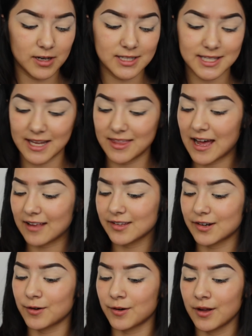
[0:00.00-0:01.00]
going to take that
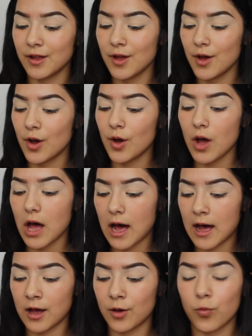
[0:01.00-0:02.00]
little
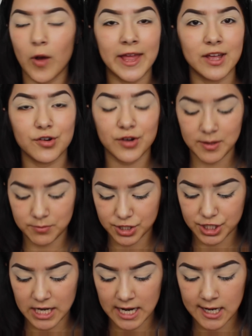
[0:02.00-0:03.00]
white cream
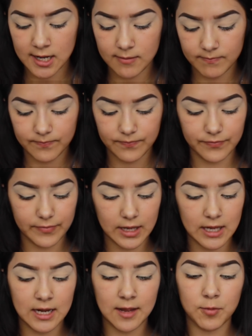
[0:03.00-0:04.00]
shade,
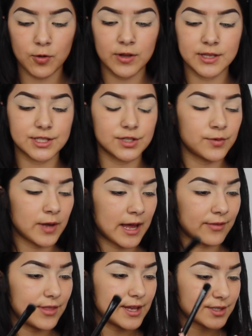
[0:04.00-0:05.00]
and I'm going to
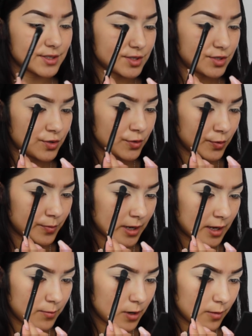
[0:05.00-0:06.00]
add this to
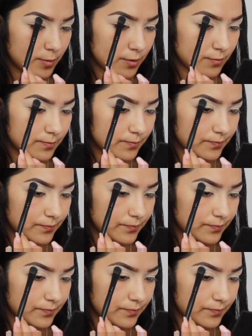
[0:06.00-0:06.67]
my brow bone.